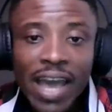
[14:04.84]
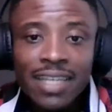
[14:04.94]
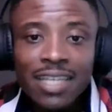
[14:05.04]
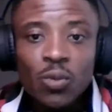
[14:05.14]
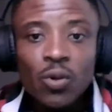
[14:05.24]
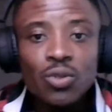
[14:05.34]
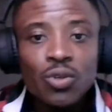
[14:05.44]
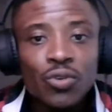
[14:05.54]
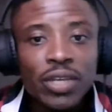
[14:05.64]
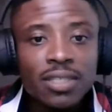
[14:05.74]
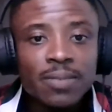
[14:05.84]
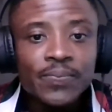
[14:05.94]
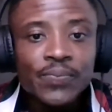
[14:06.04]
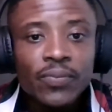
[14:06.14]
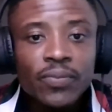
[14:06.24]
you ideas on what to create.
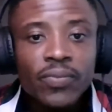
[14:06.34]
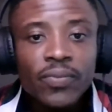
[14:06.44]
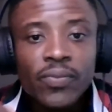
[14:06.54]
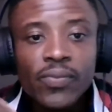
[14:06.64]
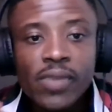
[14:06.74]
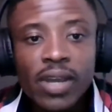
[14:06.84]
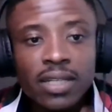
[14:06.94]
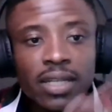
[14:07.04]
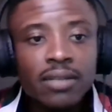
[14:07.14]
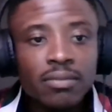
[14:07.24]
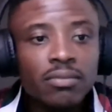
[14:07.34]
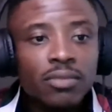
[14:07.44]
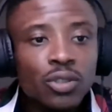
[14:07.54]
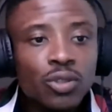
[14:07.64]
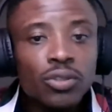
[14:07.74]
And then
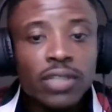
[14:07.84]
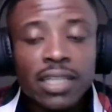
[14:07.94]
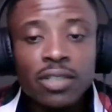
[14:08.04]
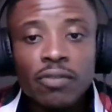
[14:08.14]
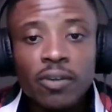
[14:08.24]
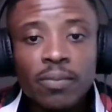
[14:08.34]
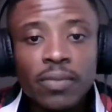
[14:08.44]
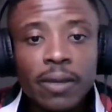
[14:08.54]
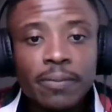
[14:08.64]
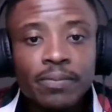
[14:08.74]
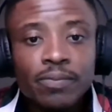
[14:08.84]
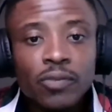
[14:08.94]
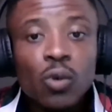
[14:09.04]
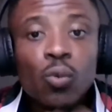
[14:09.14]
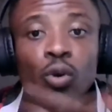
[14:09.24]
you could get it on from there.
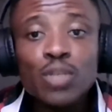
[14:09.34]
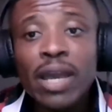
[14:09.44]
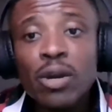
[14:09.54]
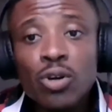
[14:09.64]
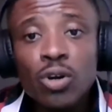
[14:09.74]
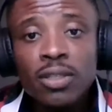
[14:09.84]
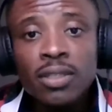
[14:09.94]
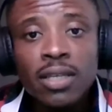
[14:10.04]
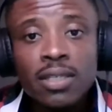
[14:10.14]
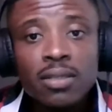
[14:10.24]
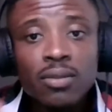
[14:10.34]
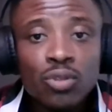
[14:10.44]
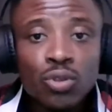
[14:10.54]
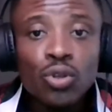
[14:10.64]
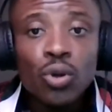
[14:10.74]
Watch my own contents,
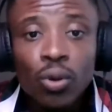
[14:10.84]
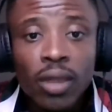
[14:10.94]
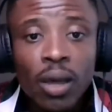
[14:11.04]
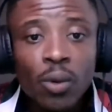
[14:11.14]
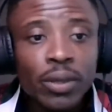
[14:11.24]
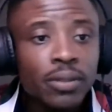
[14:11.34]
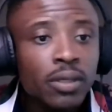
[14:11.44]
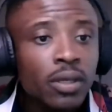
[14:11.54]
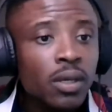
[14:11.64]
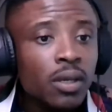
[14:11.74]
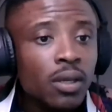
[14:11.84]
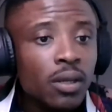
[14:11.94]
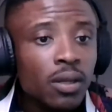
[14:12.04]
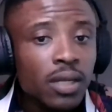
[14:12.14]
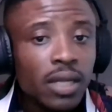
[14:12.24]
do your own that way.
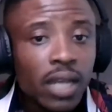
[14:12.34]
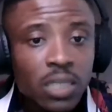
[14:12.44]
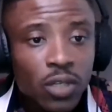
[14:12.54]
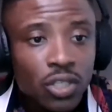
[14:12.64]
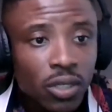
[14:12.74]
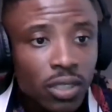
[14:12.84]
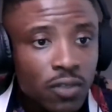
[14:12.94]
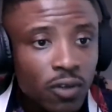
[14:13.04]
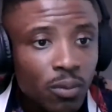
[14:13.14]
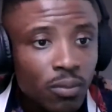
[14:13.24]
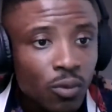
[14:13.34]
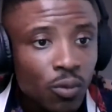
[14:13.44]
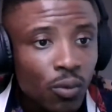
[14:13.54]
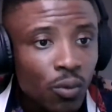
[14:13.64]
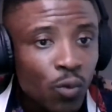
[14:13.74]
The next question is from
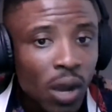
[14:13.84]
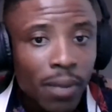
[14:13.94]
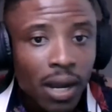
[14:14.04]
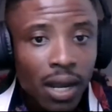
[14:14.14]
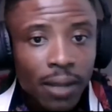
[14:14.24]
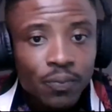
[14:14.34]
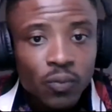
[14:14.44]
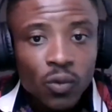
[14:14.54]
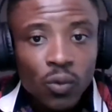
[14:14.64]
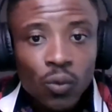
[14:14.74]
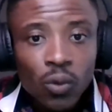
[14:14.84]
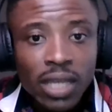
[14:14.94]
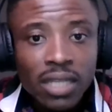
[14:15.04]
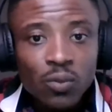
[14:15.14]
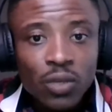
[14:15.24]
Wamaka.
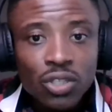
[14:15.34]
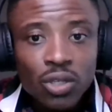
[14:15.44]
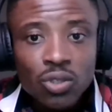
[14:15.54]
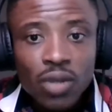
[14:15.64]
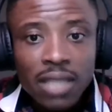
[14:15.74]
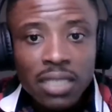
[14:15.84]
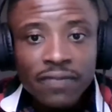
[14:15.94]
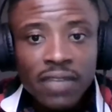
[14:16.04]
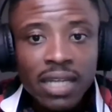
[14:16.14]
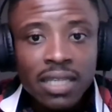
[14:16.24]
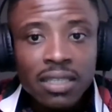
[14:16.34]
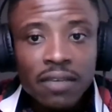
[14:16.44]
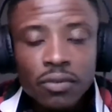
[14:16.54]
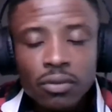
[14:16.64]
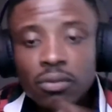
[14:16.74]
What are the questions to ask after an
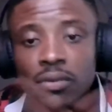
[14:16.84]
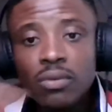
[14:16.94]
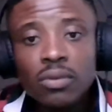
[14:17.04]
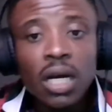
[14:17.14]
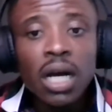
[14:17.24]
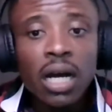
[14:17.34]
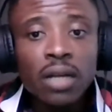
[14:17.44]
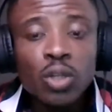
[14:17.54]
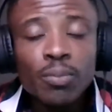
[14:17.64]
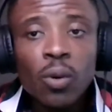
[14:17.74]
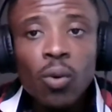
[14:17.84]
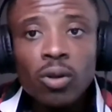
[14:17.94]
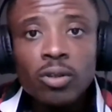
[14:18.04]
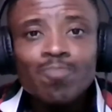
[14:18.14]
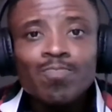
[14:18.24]
interview? Uh, number
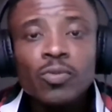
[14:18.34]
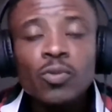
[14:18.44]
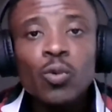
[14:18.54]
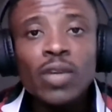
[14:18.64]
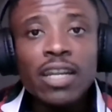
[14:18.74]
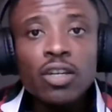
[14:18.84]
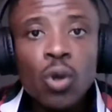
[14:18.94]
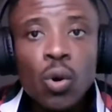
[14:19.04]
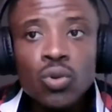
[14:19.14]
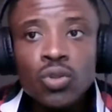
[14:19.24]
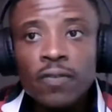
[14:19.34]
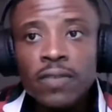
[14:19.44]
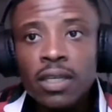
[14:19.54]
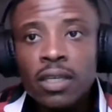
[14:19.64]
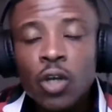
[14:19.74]
one, what are the goals of
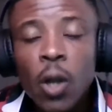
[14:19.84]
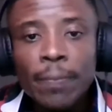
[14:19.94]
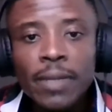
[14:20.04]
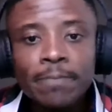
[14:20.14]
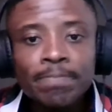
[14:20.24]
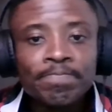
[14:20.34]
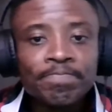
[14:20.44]
the company?